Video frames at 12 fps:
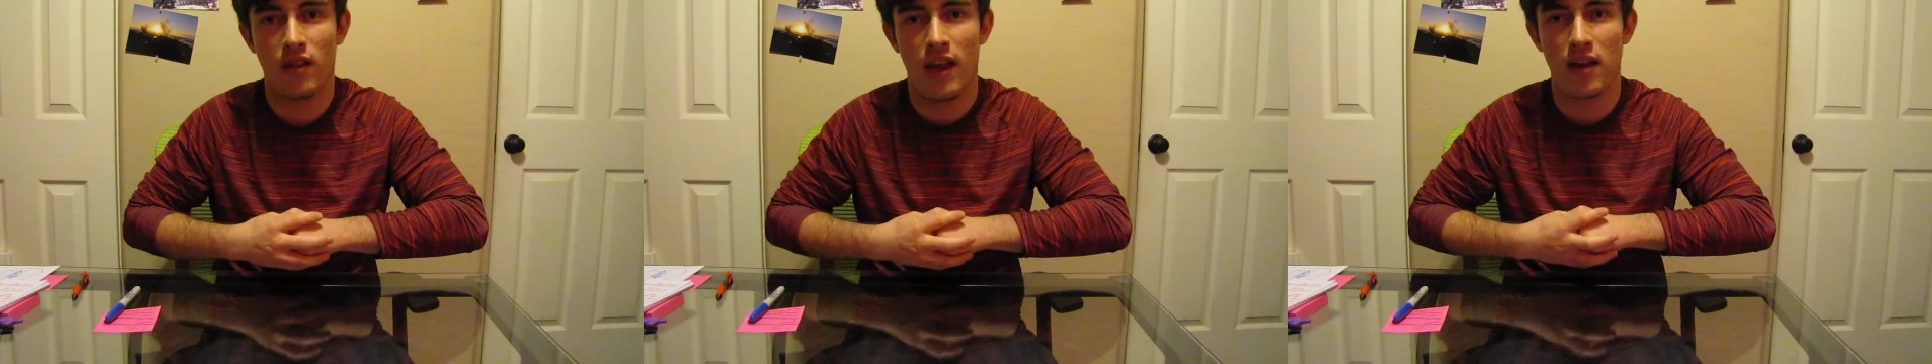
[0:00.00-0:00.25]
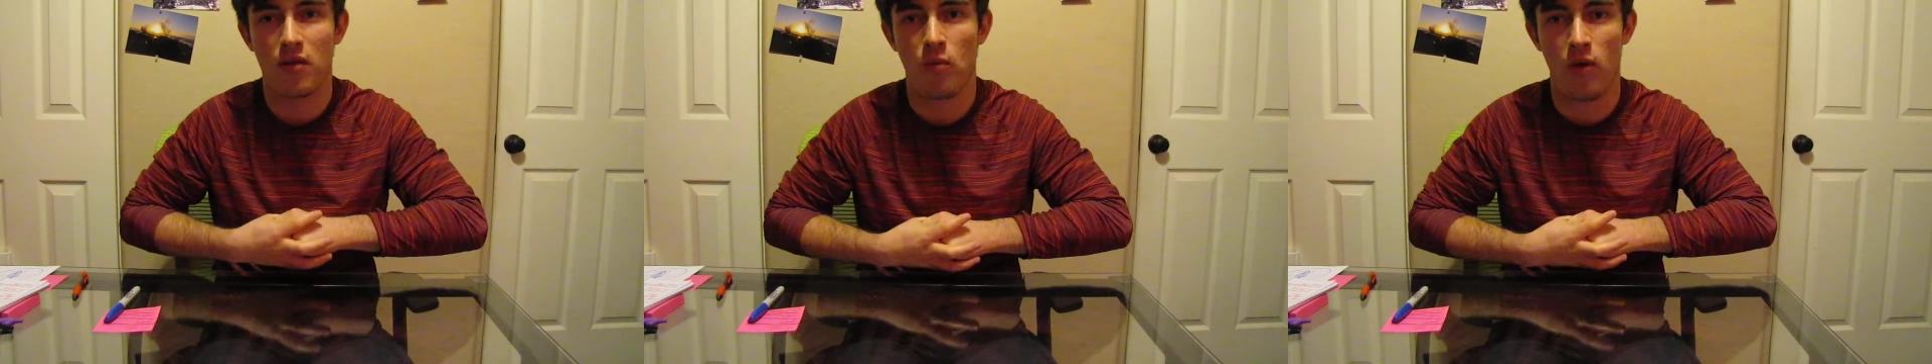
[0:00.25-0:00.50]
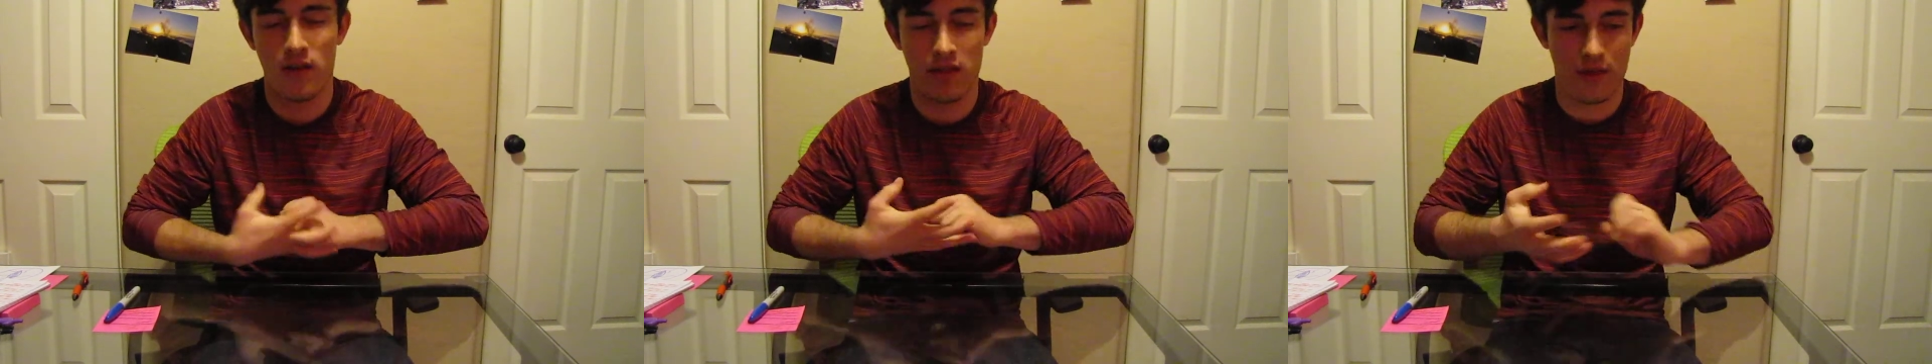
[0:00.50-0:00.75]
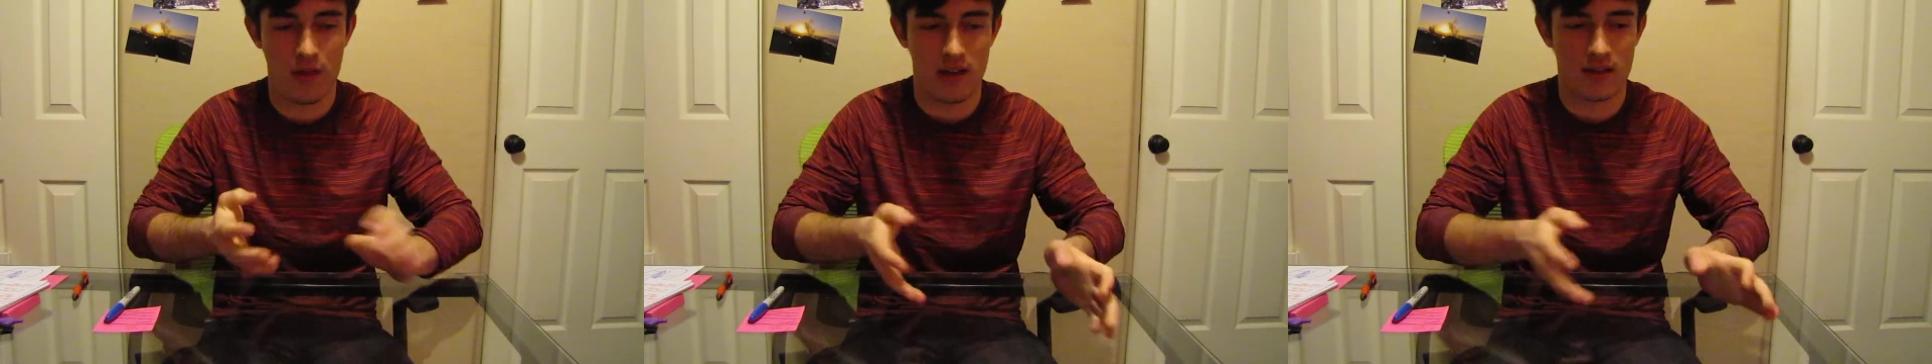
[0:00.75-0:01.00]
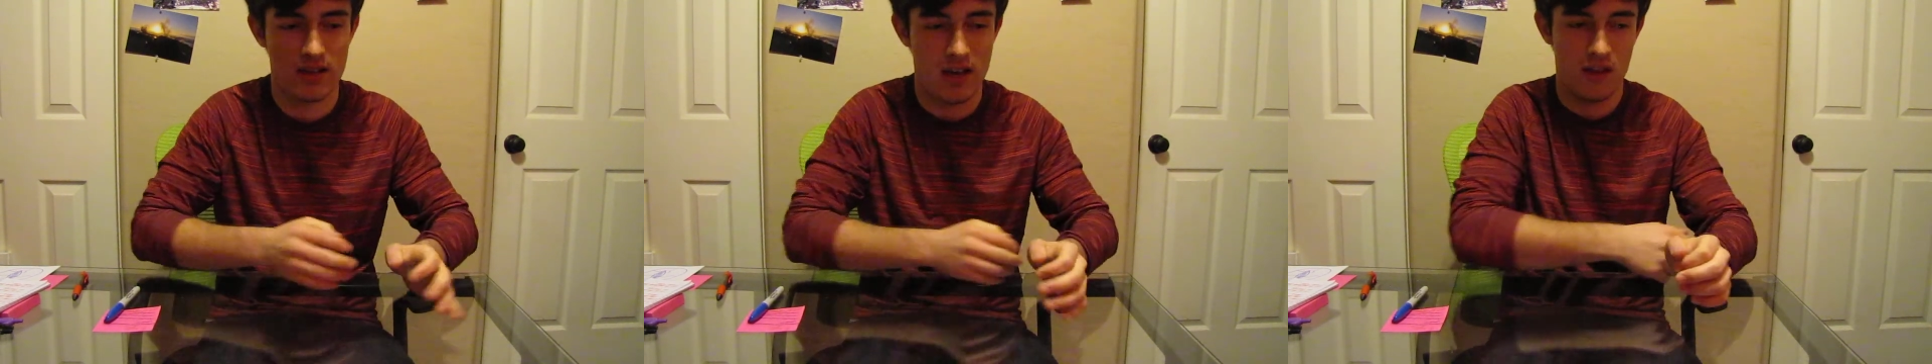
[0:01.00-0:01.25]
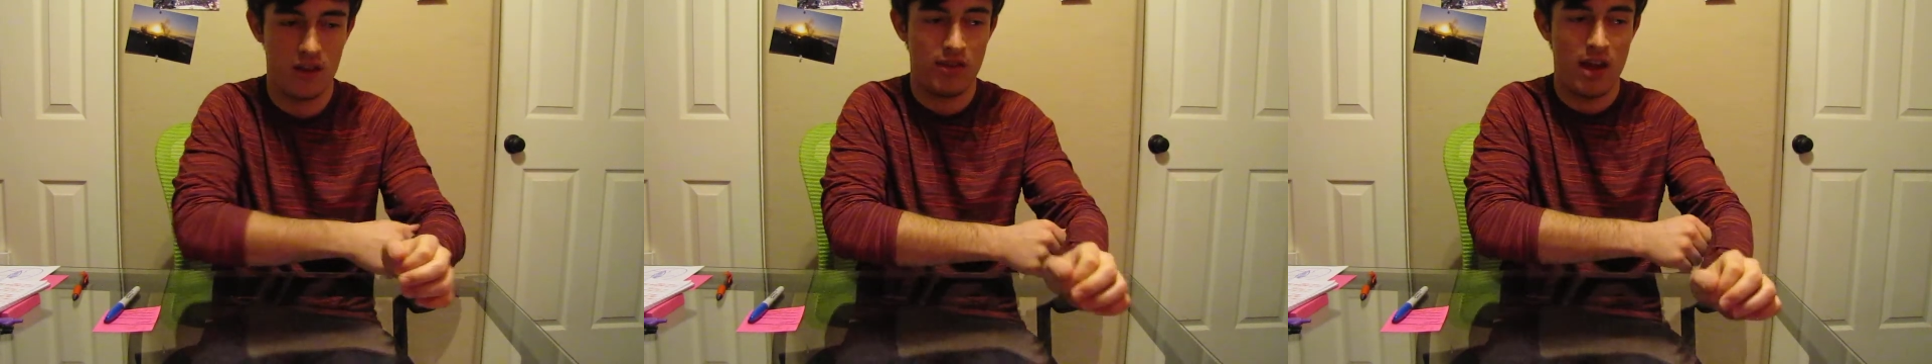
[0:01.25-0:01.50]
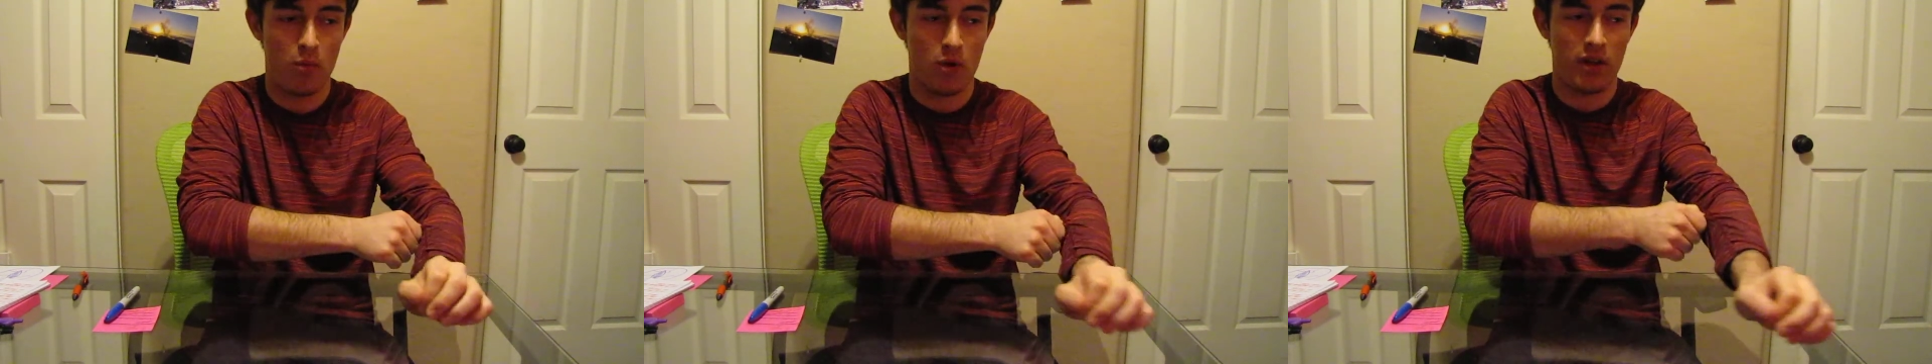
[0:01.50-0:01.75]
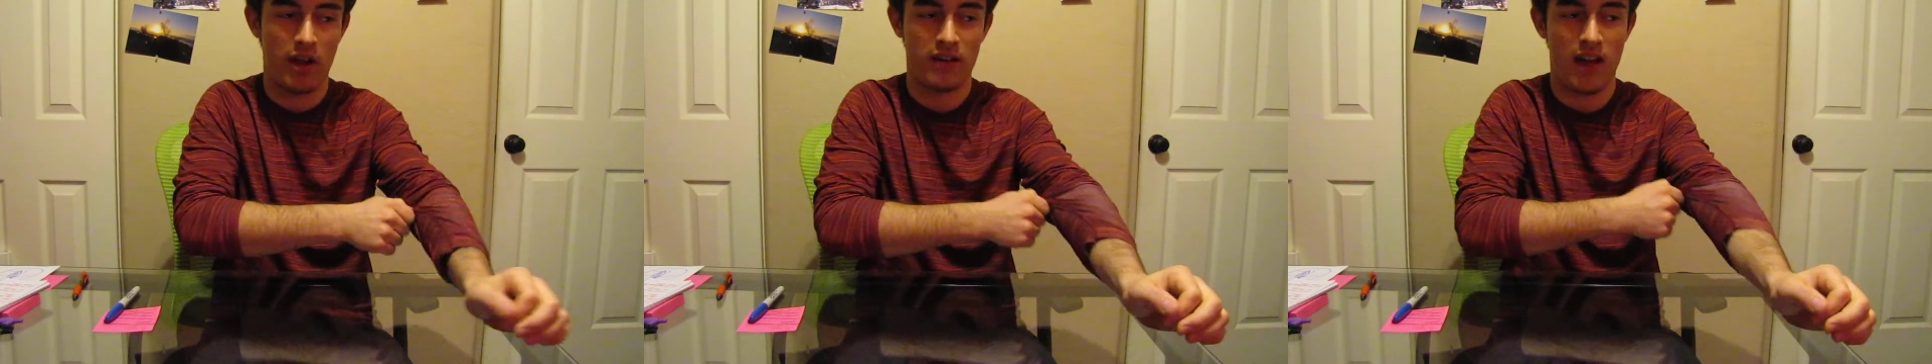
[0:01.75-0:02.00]
Like, one thing saying that they
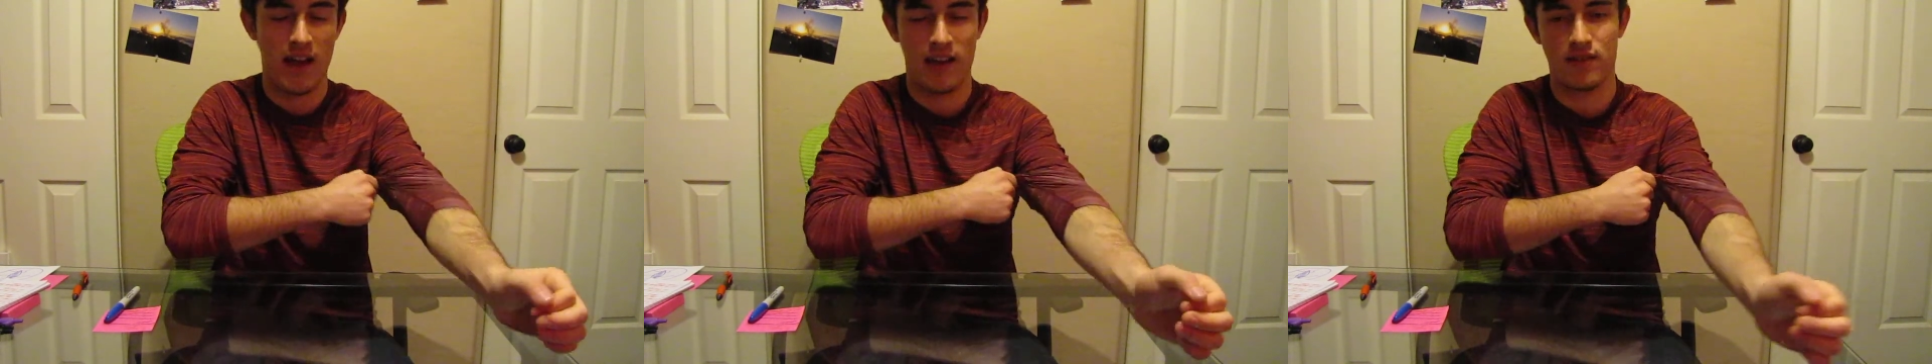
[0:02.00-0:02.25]
will not die